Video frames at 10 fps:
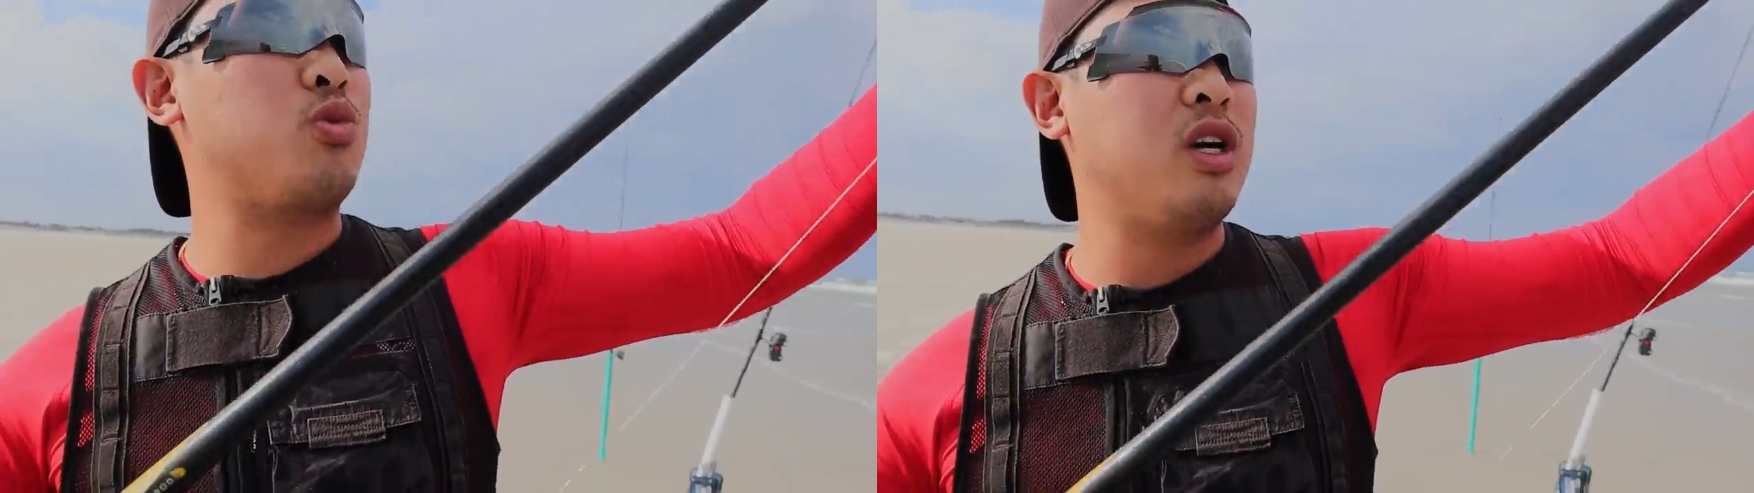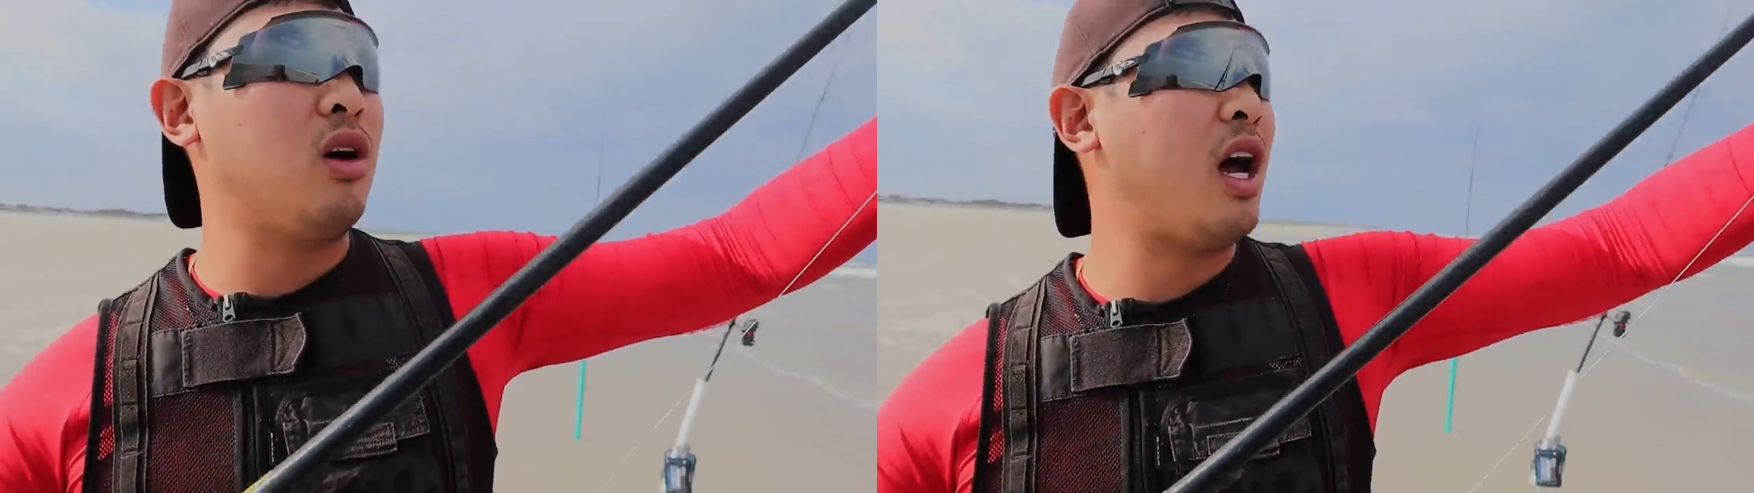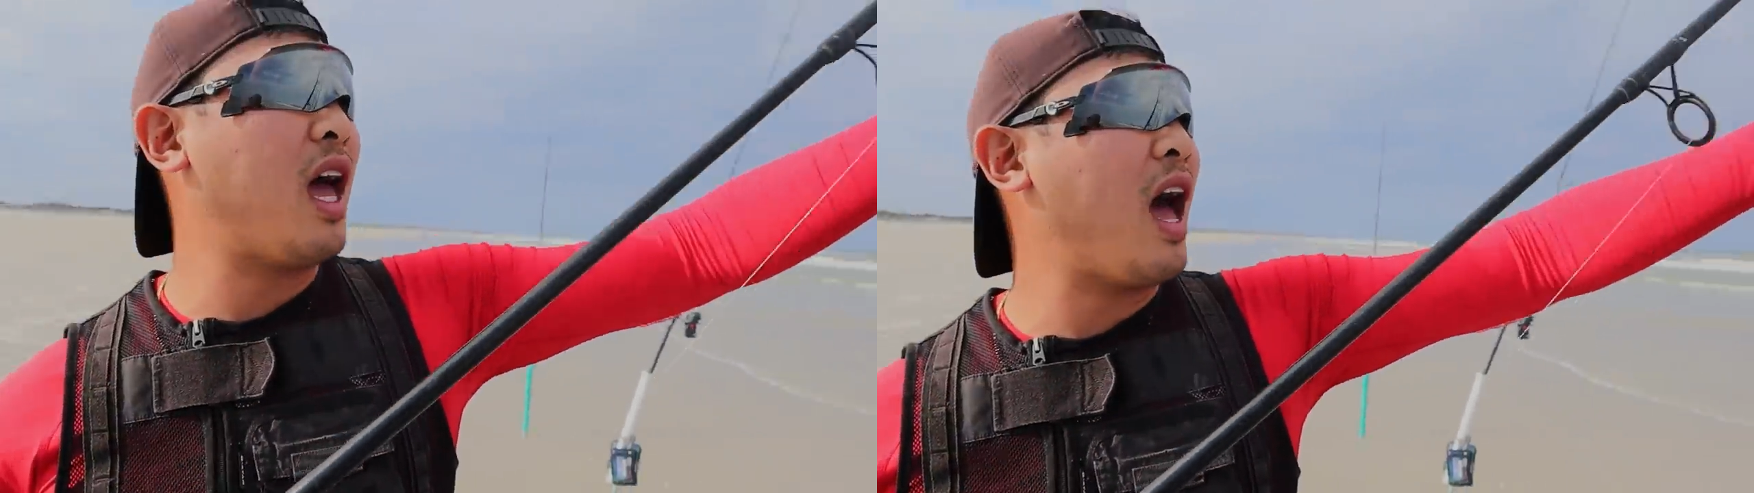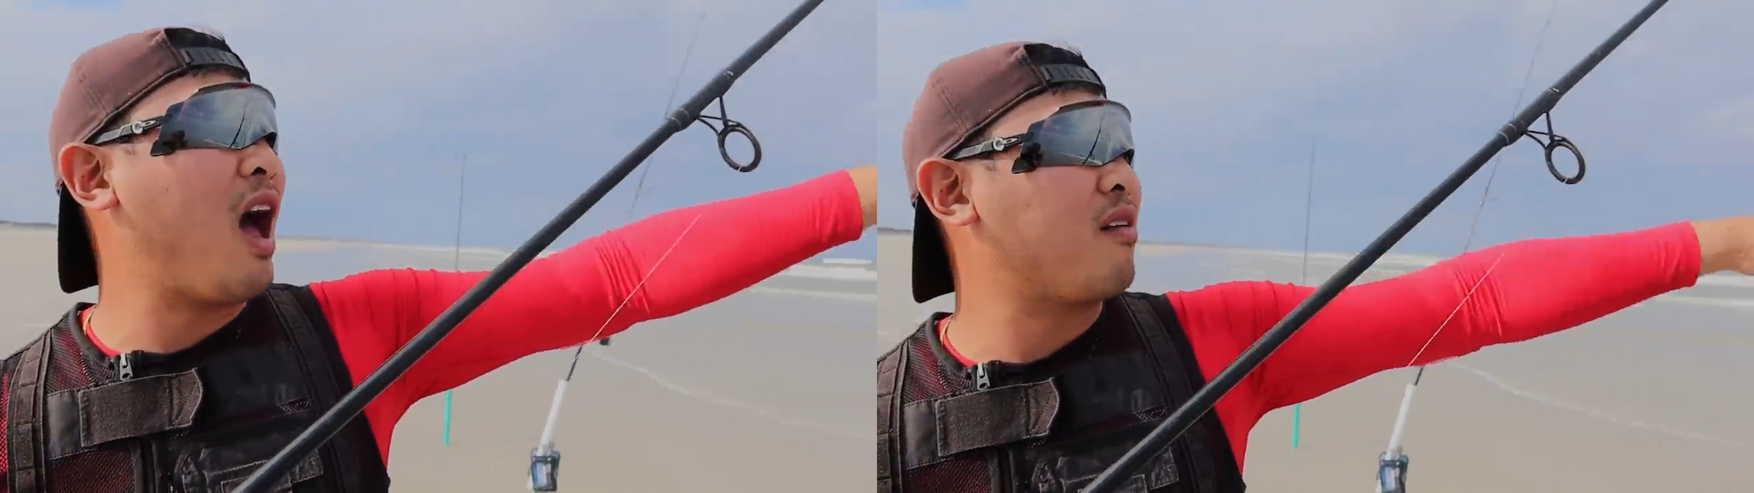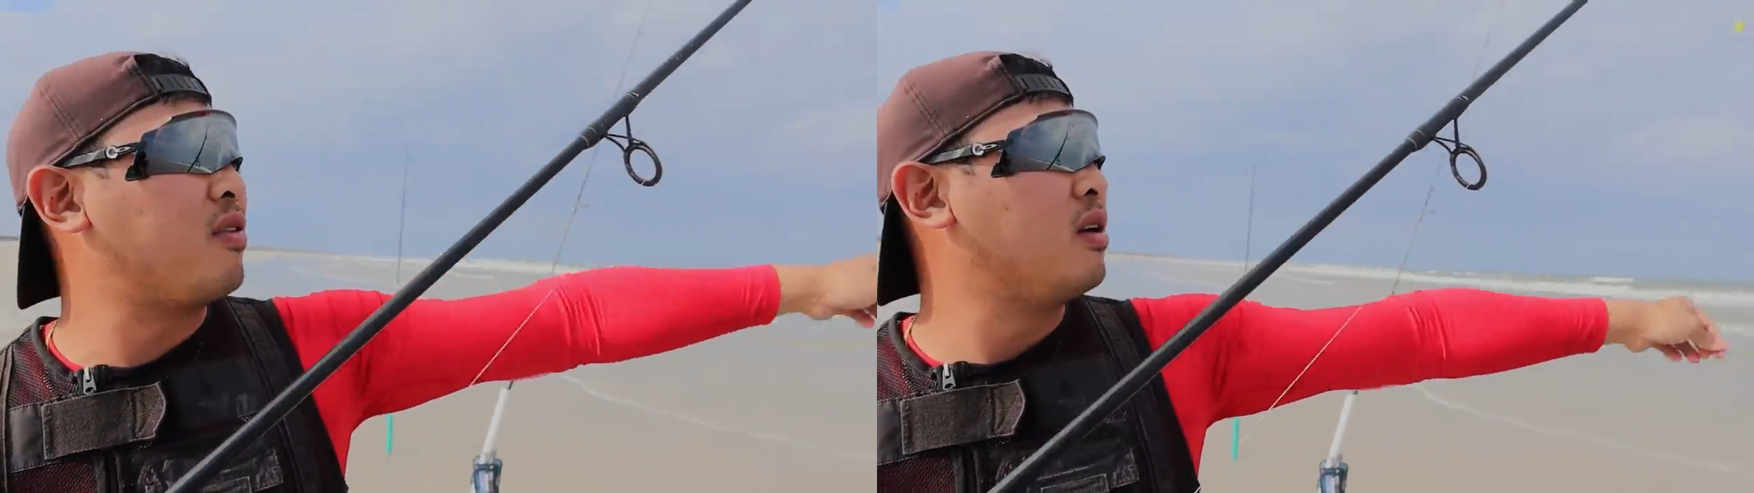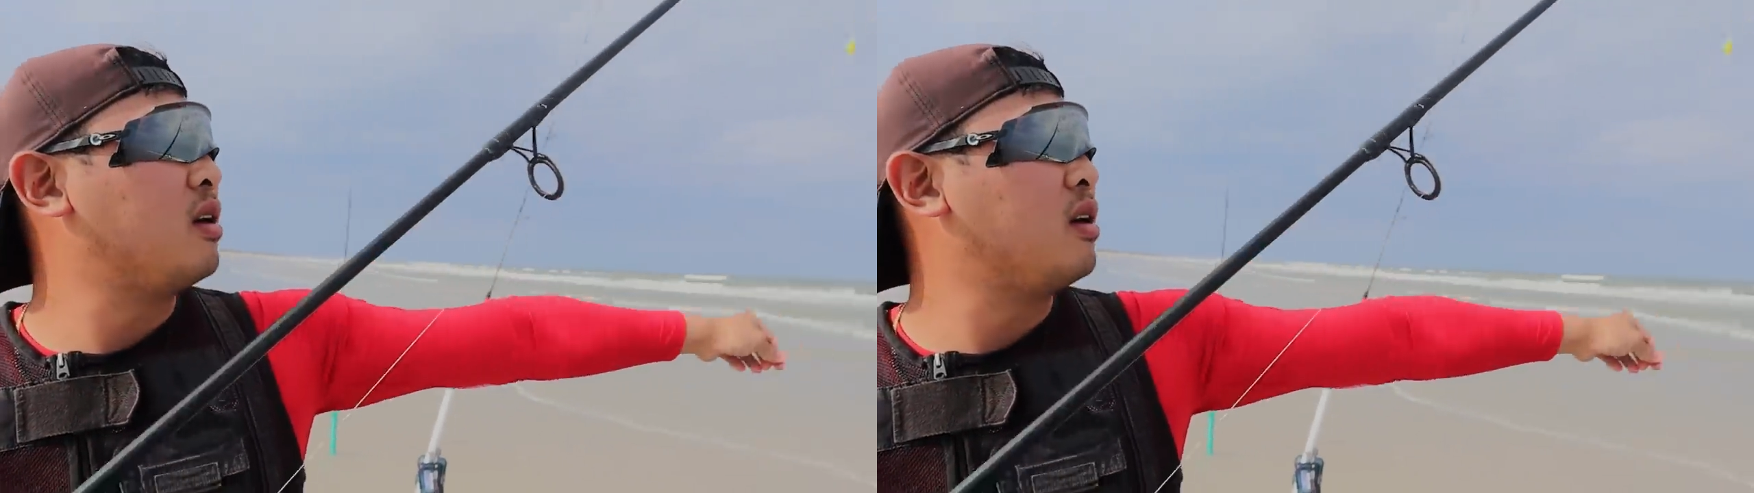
reel I have.